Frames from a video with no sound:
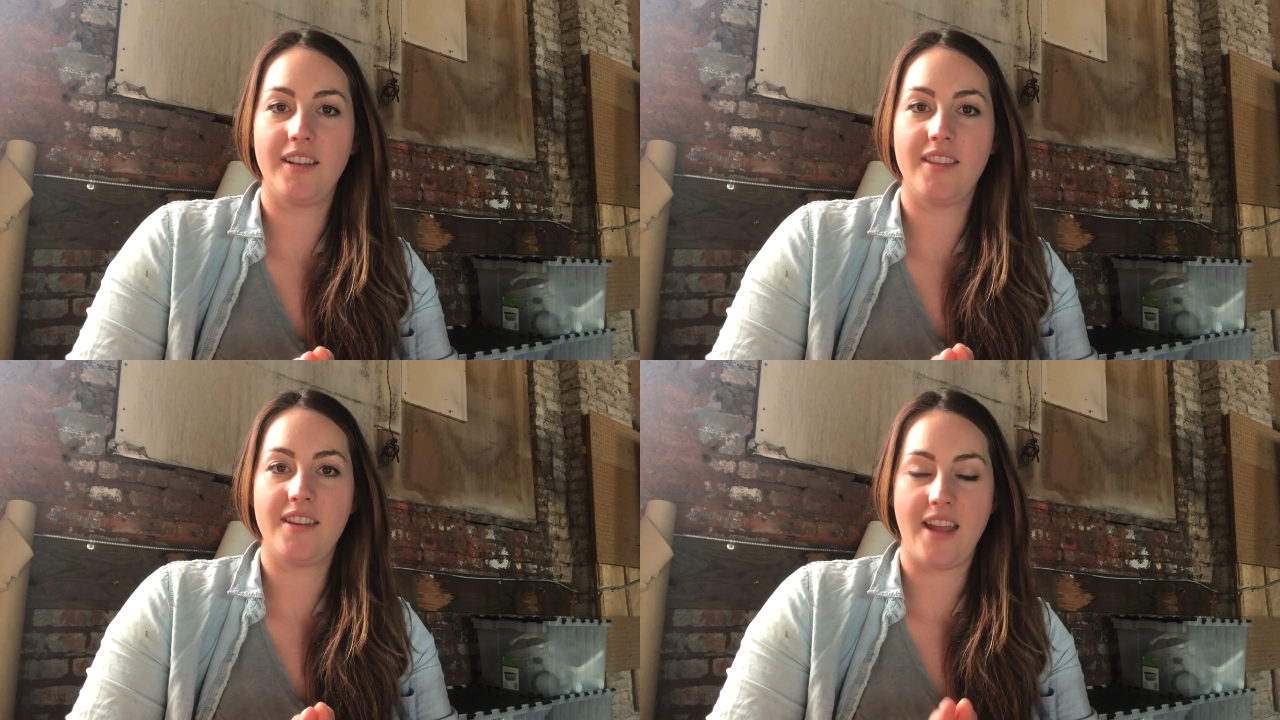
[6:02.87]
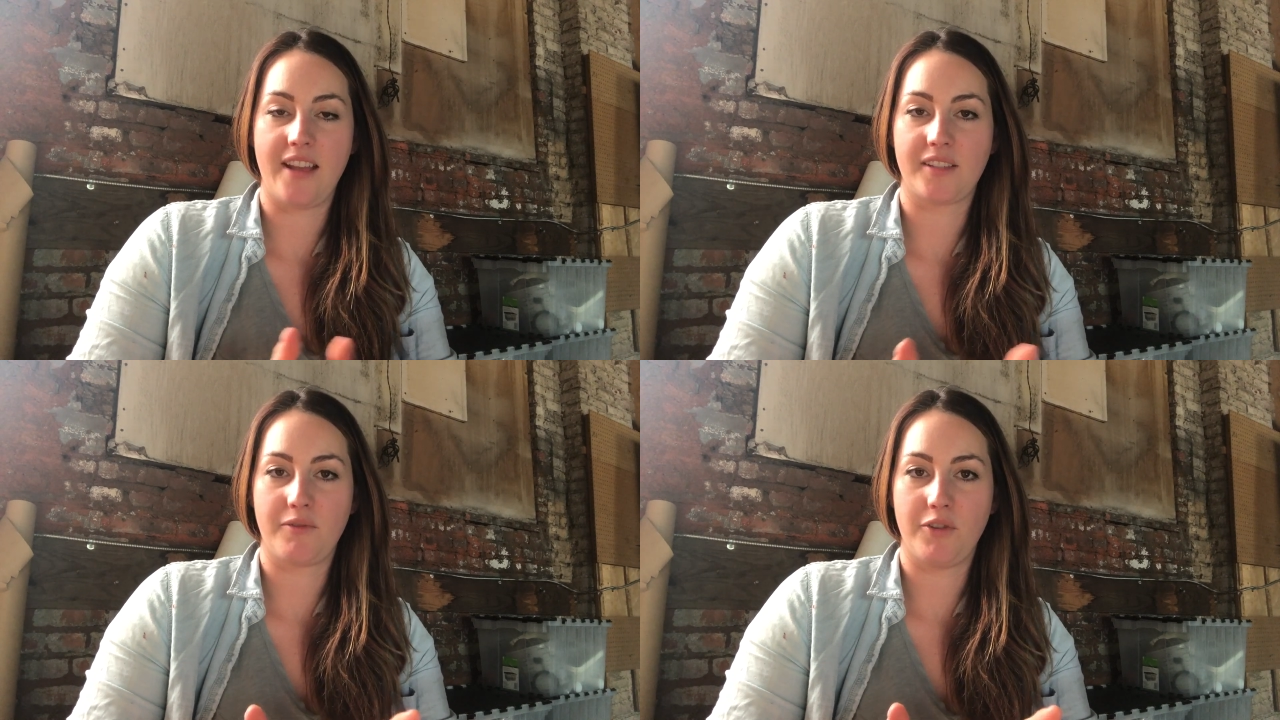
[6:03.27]
and then
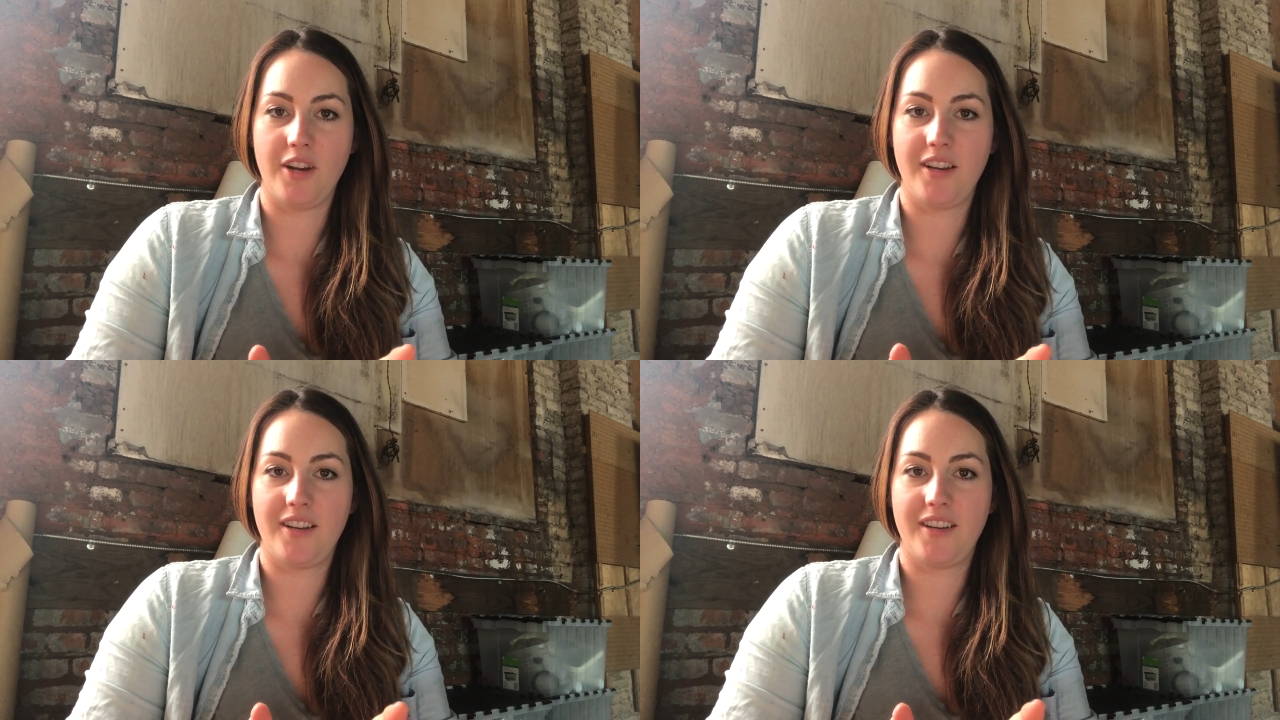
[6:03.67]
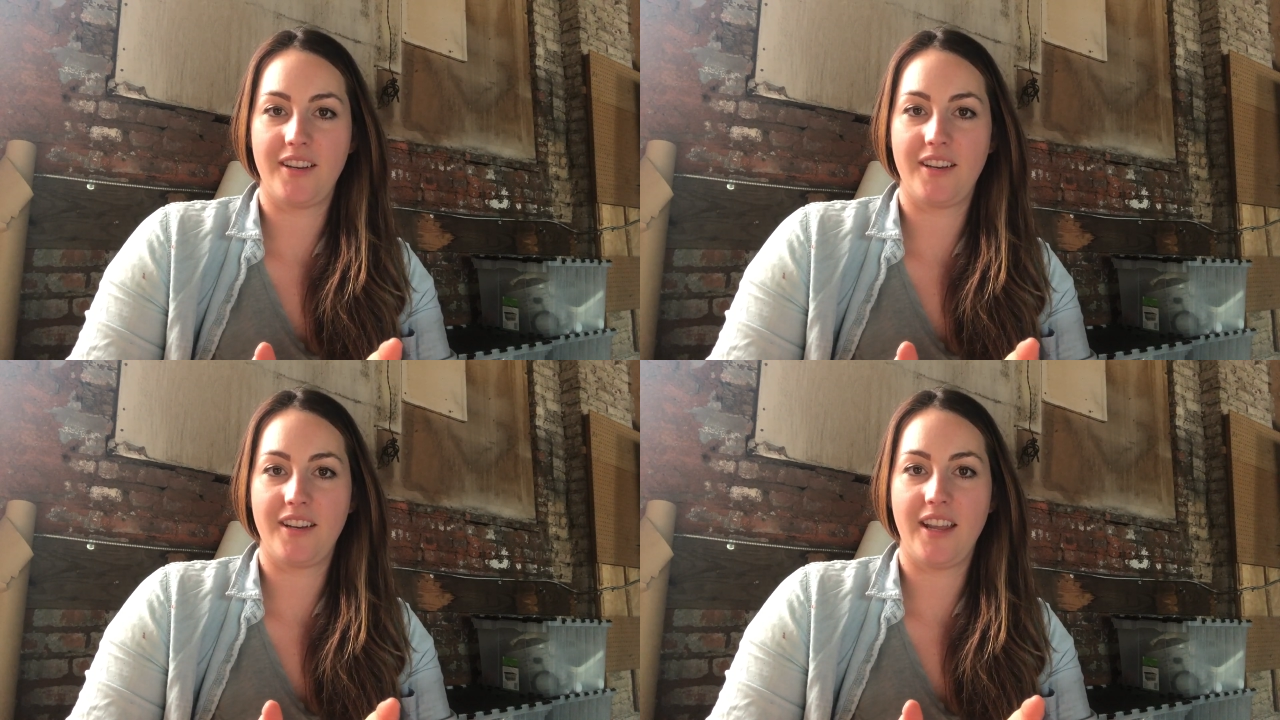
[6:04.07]
ask for it.
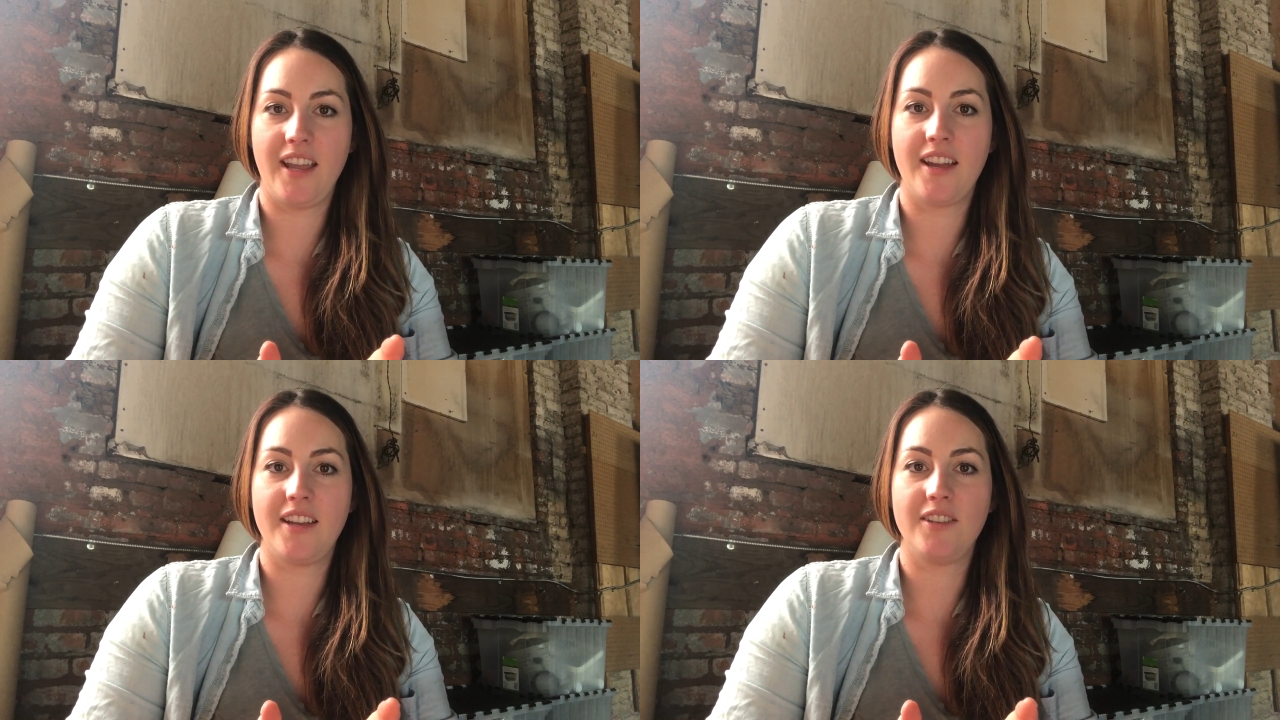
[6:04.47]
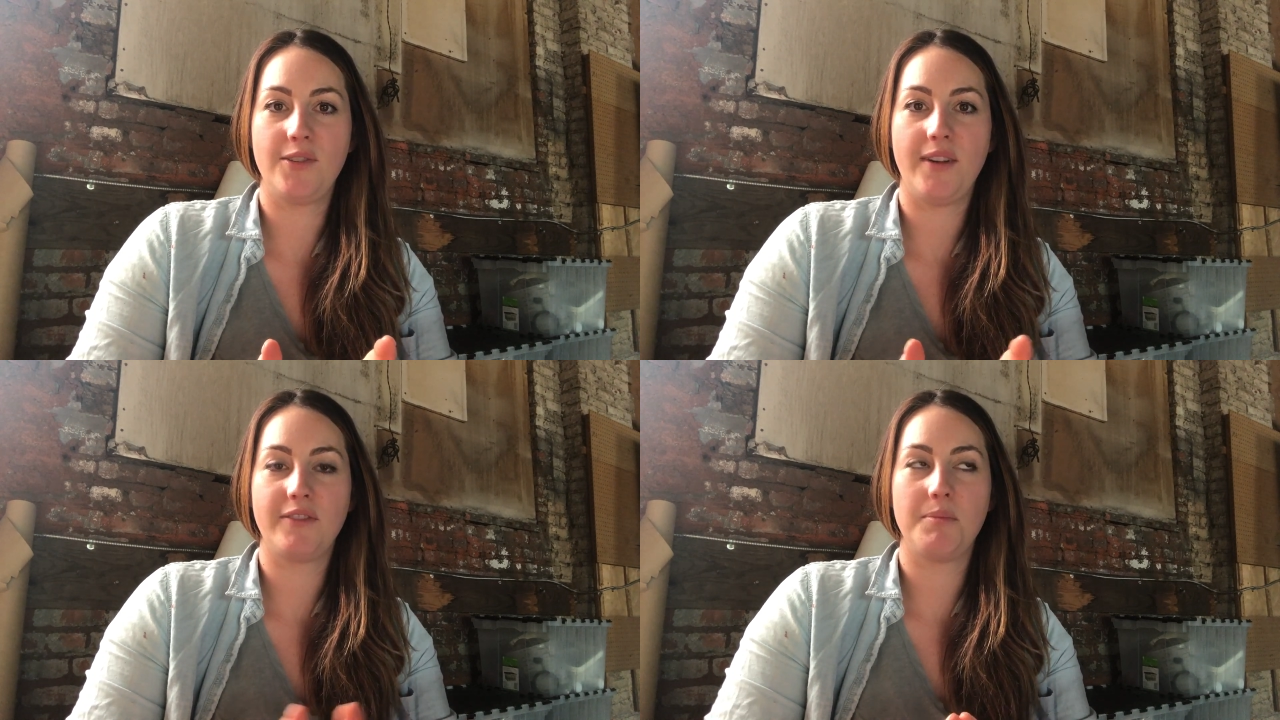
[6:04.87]
And
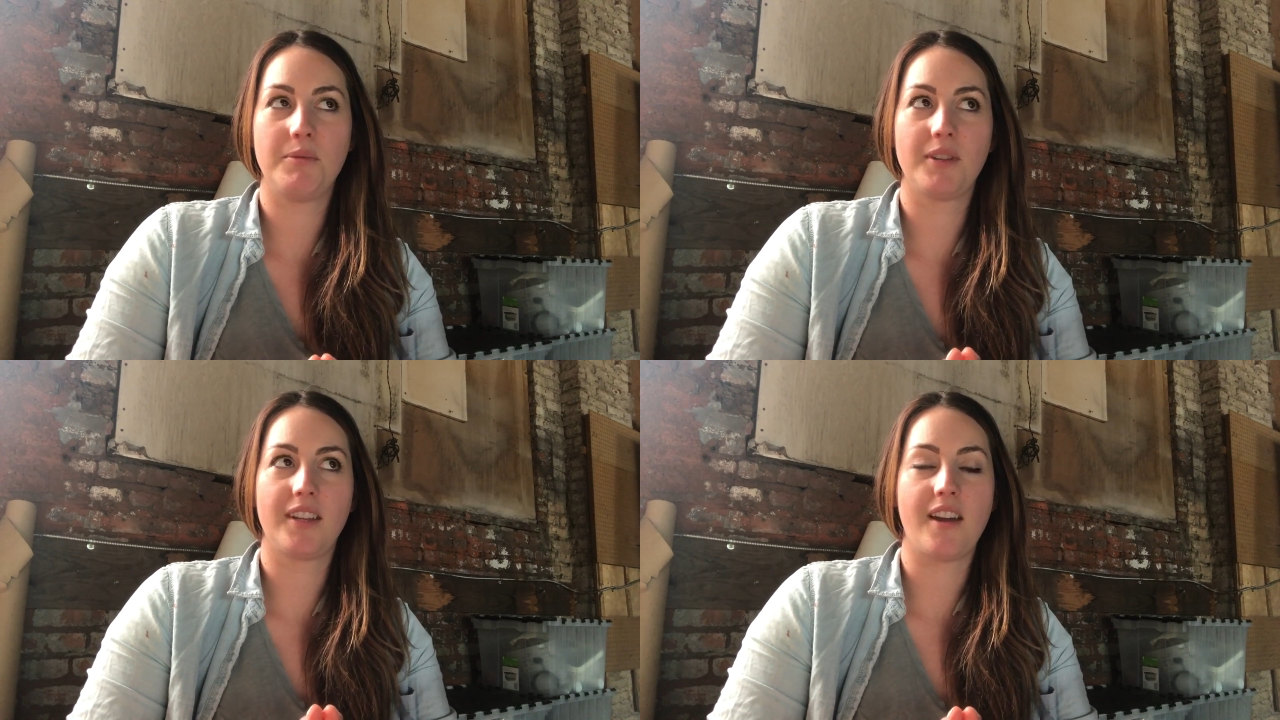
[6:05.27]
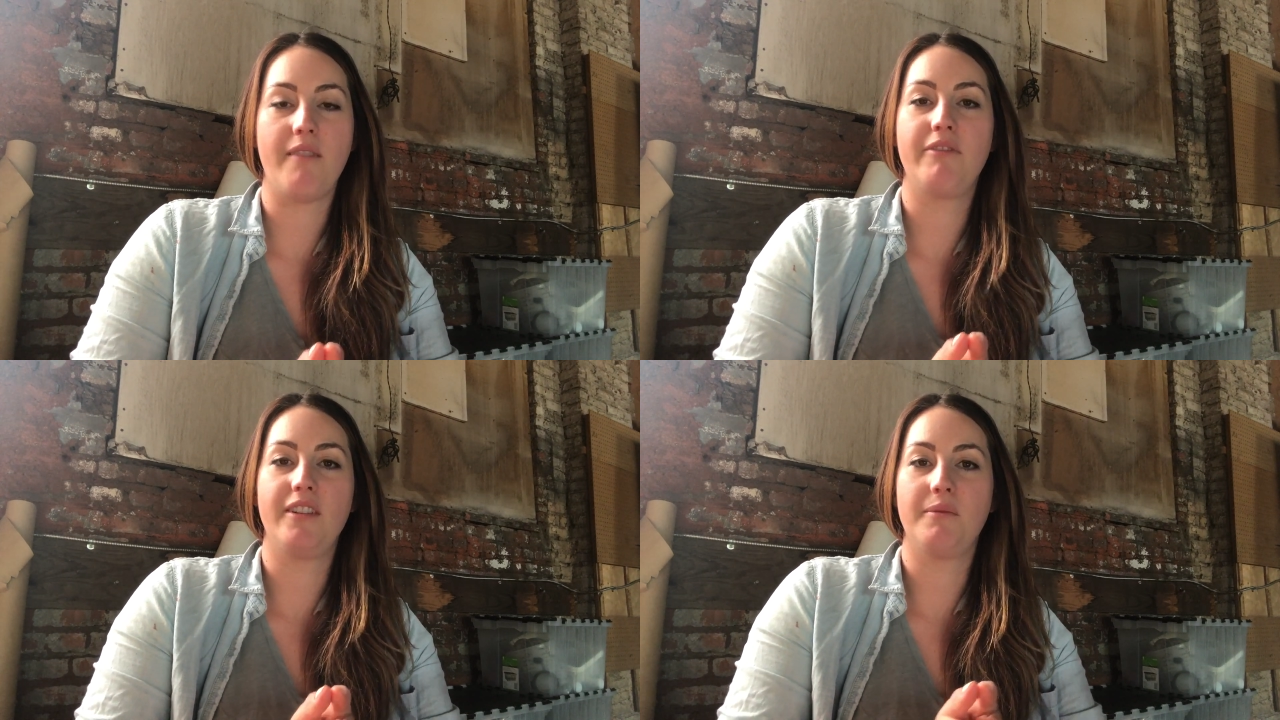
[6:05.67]
you have to be really
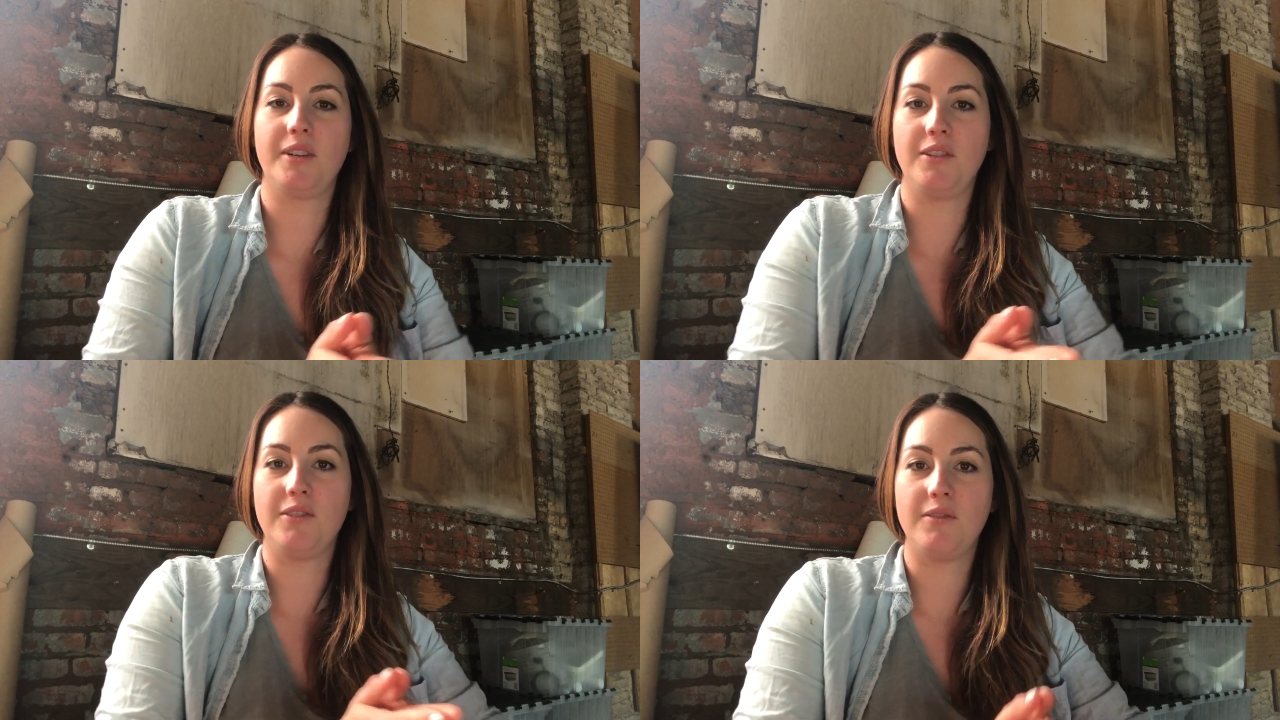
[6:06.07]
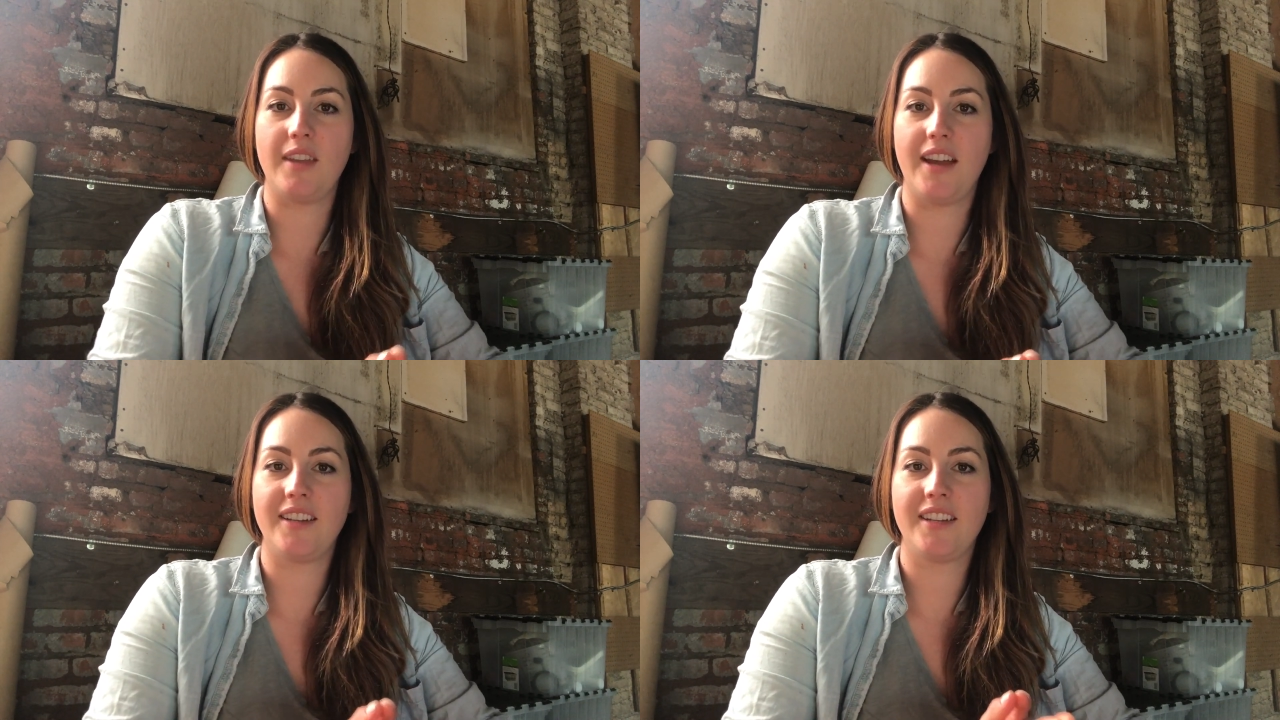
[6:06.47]
confident when you do
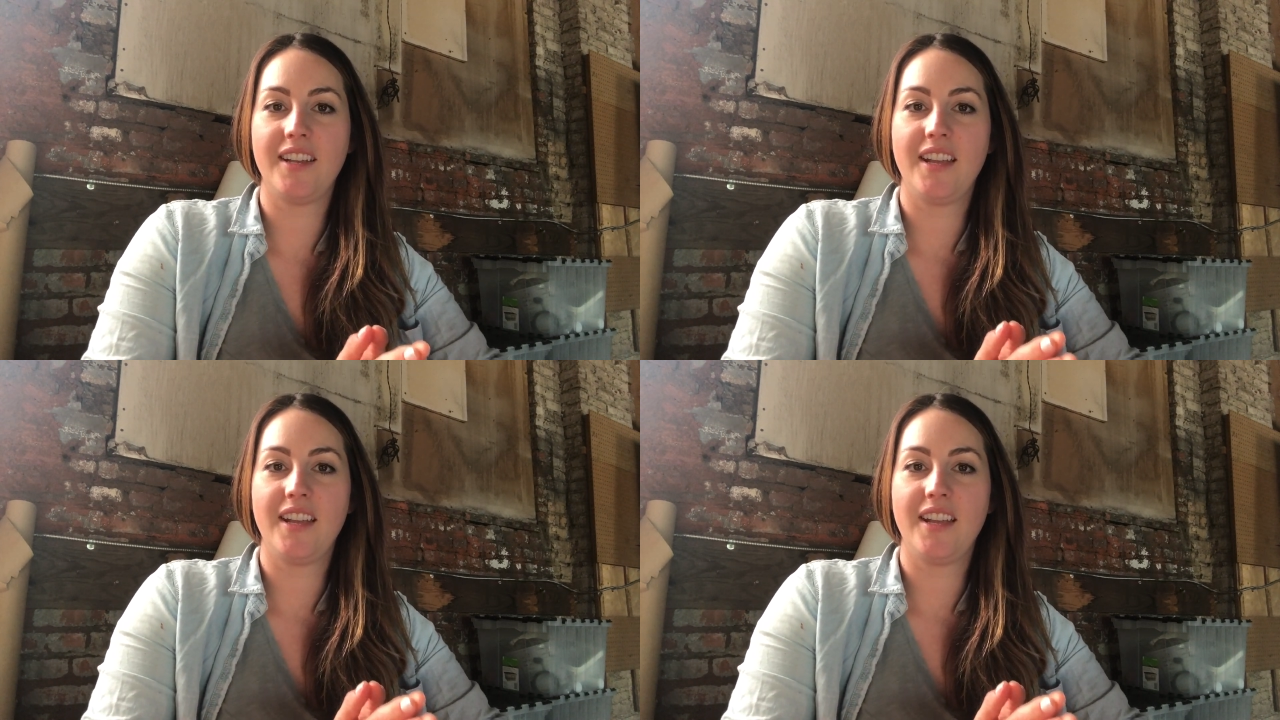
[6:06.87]
that.